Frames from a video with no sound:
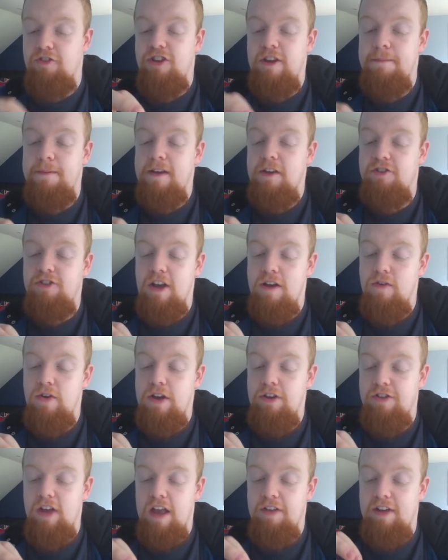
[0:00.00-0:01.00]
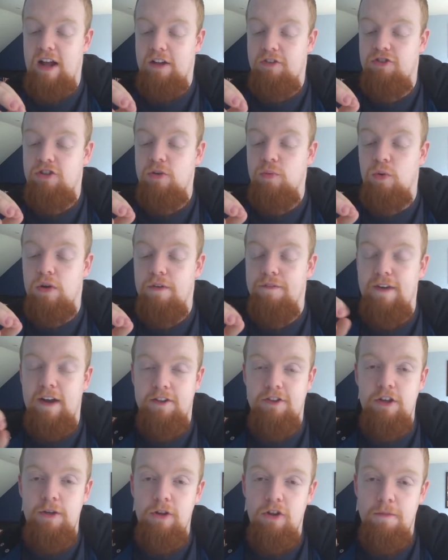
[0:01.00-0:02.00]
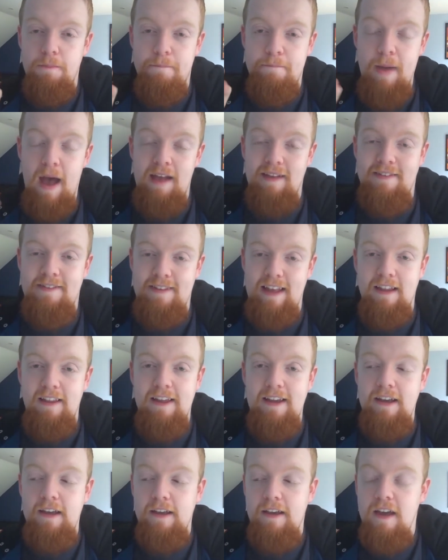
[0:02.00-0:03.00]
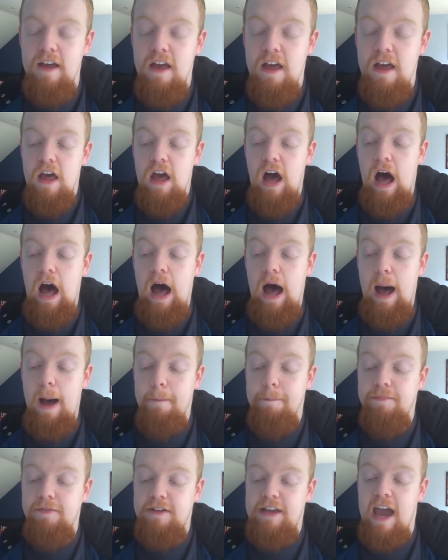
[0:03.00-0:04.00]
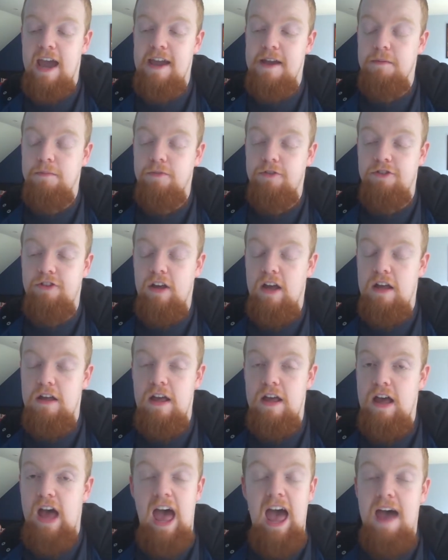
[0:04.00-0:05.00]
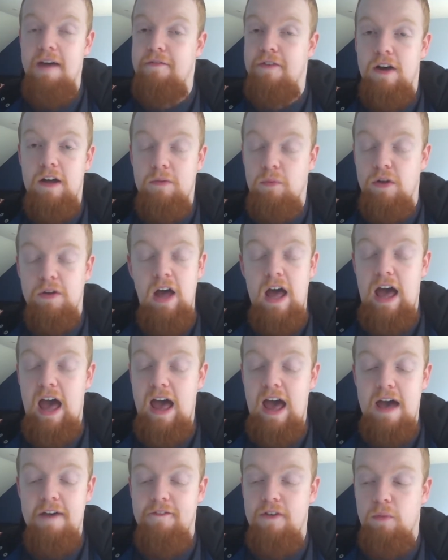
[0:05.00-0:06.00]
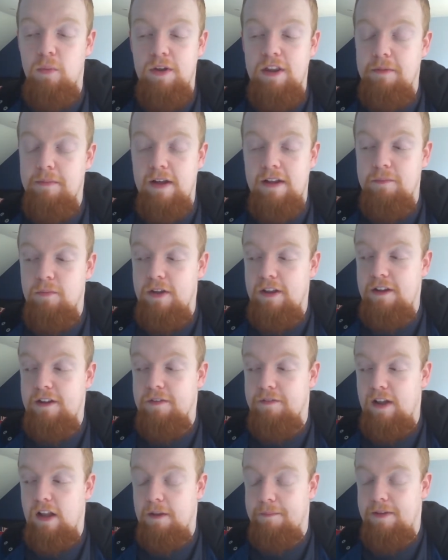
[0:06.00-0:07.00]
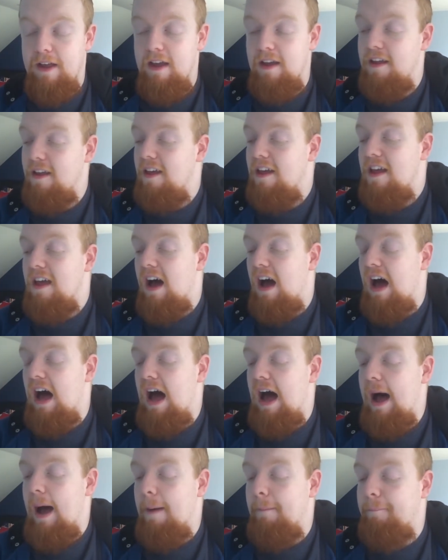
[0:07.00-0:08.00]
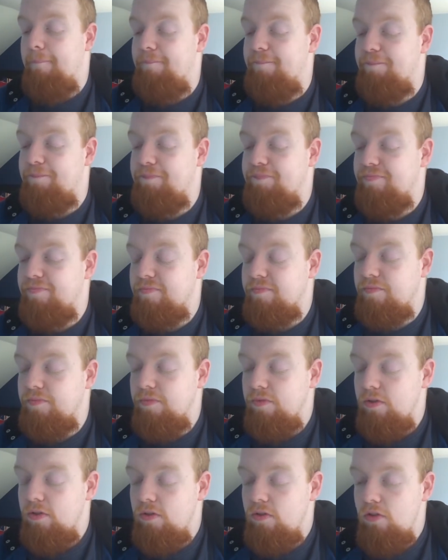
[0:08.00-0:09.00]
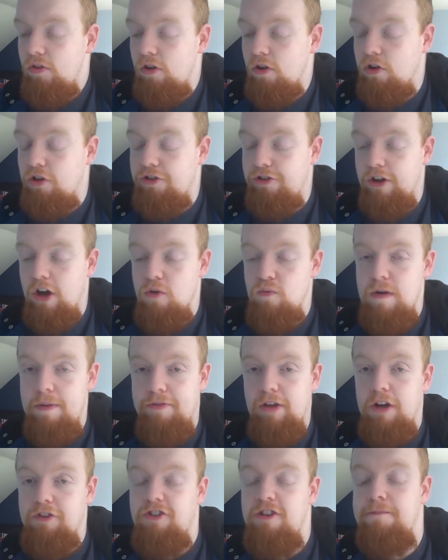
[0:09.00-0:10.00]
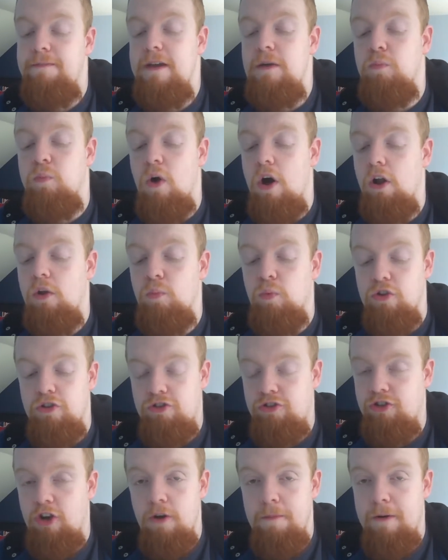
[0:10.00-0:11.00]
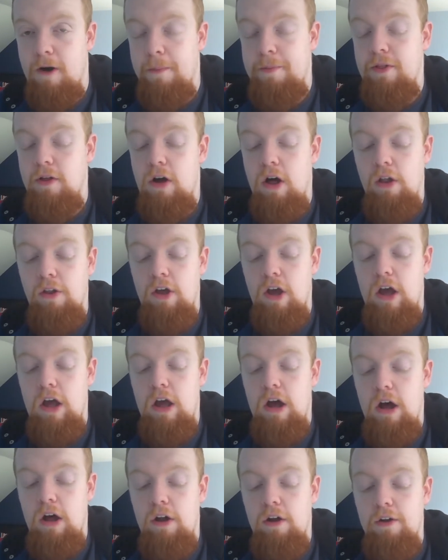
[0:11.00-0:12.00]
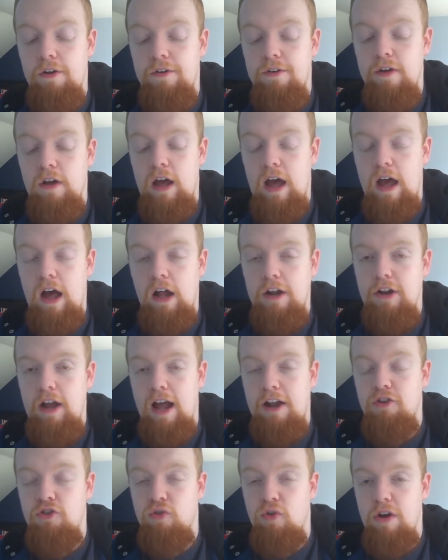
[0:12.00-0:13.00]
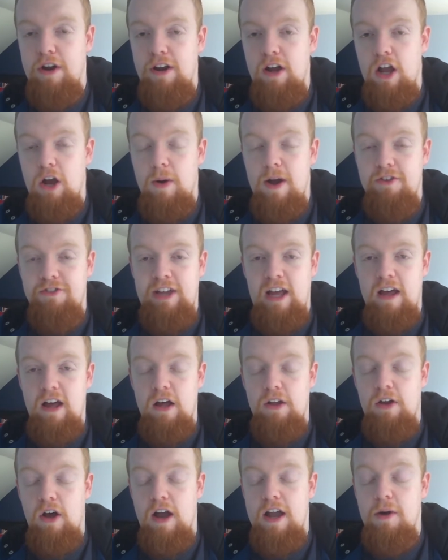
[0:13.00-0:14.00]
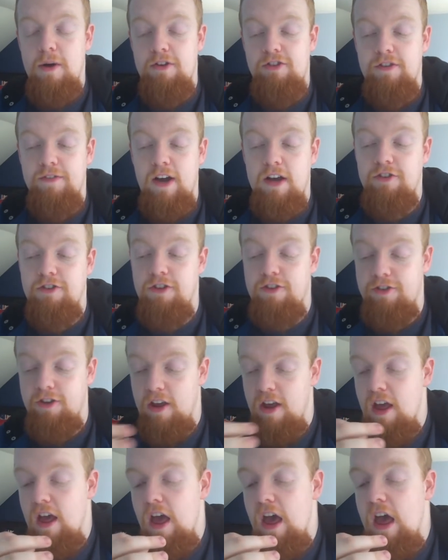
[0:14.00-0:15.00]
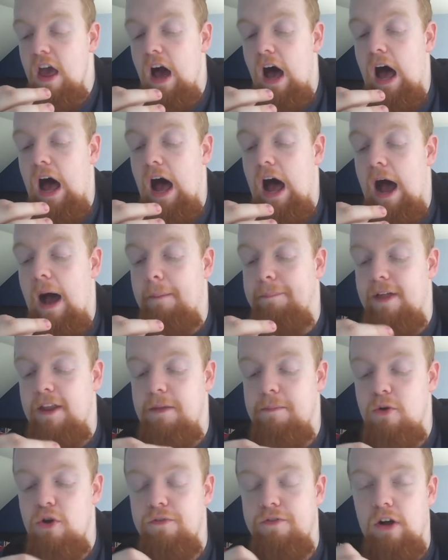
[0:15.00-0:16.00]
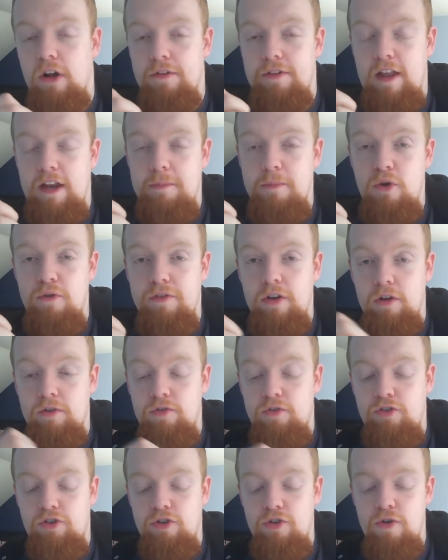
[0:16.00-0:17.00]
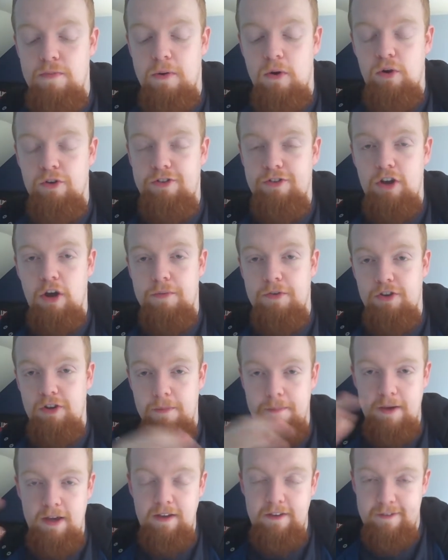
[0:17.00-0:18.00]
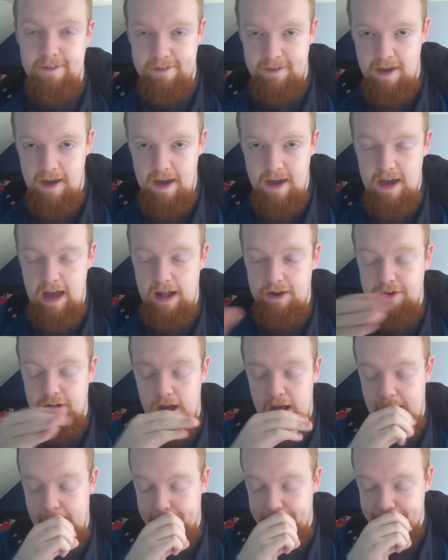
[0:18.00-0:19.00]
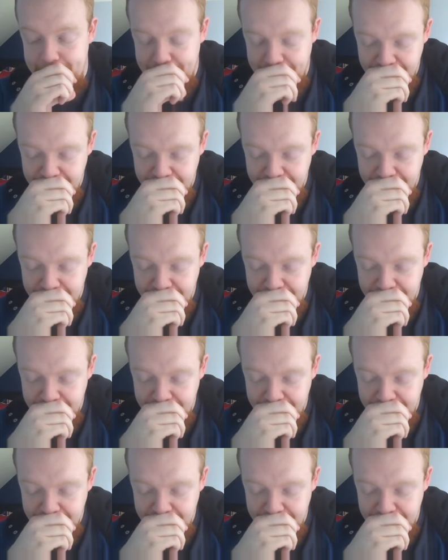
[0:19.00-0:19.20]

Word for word: GP series is actually one of Vector Unit's best-selling um, games ever, ever when they made, when they developed it. Um, because you know Riptide GP One was so popular on uh, on Android and iOS on iOS devices. Um, then he moved on. Then he moved on to porting over to the PC and um,